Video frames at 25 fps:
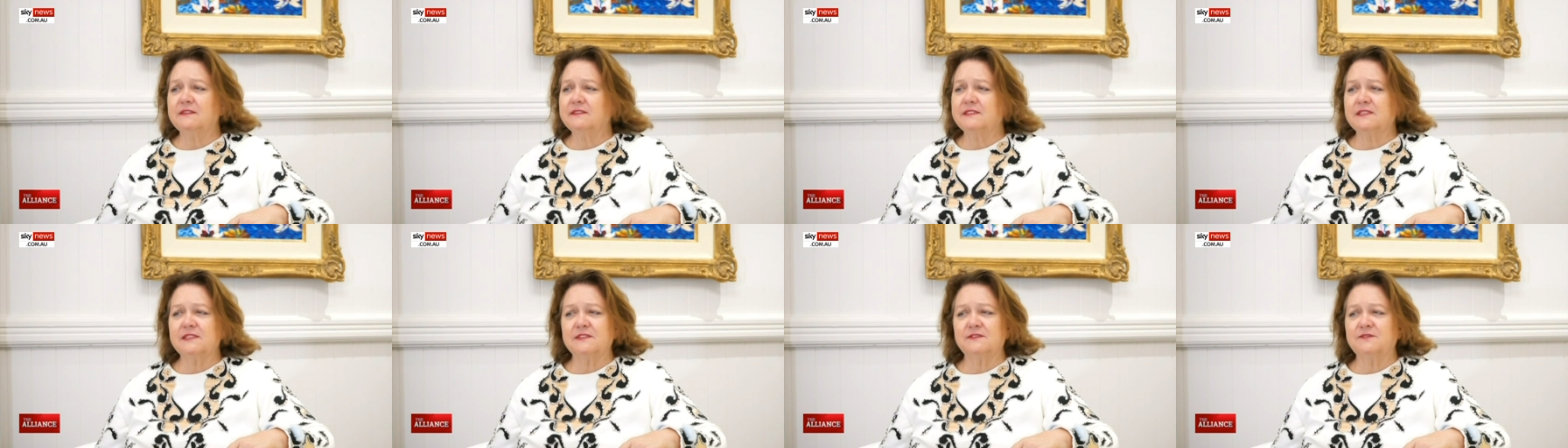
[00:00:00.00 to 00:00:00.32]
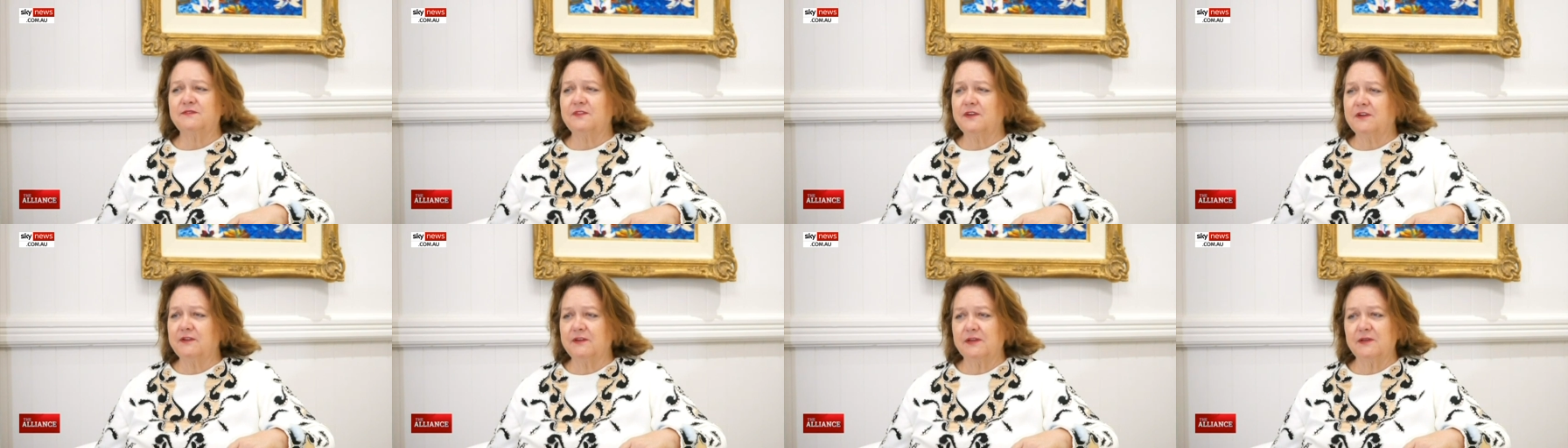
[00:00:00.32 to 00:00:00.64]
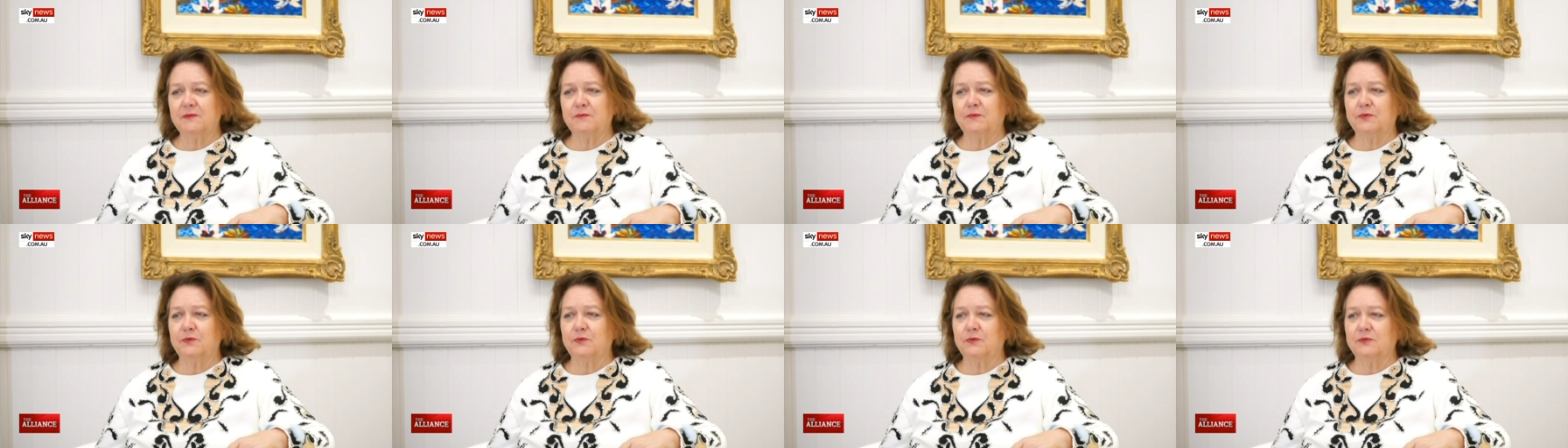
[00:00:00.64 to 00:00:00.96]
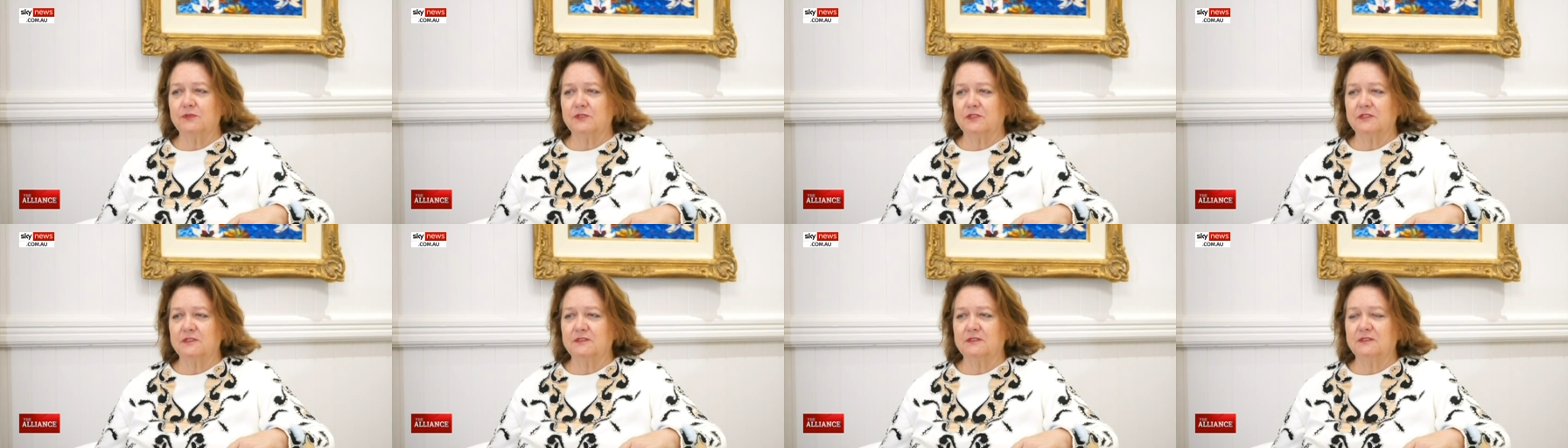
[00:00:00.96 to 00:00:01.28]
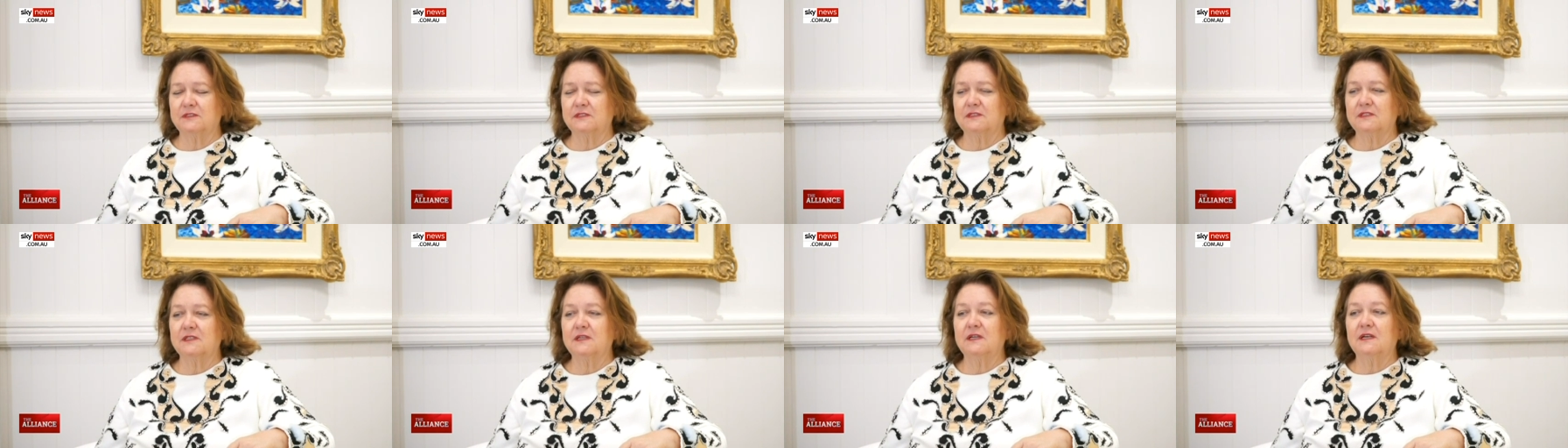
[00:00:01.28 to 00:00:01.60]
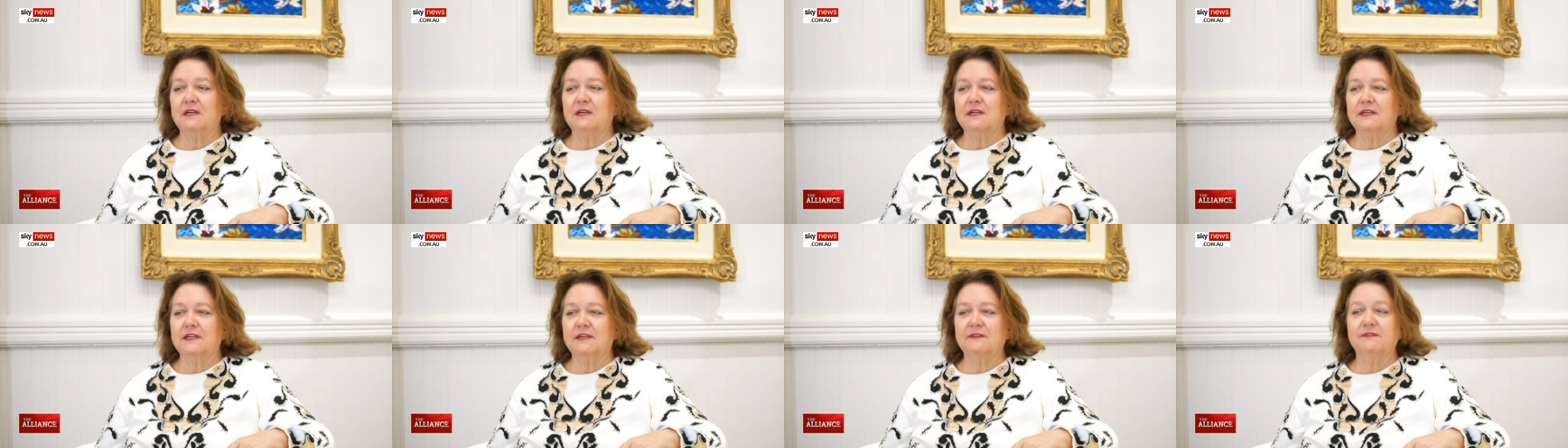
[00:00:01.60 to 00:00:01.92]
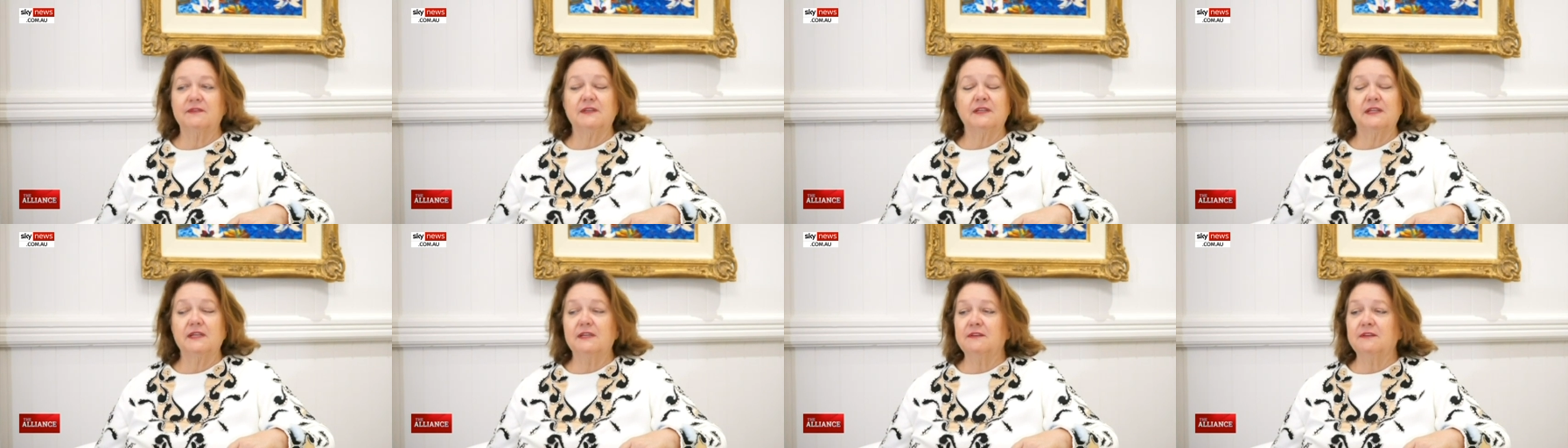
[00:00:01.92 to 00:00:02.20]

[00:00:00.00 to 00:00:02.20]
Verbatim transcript: this is very important, given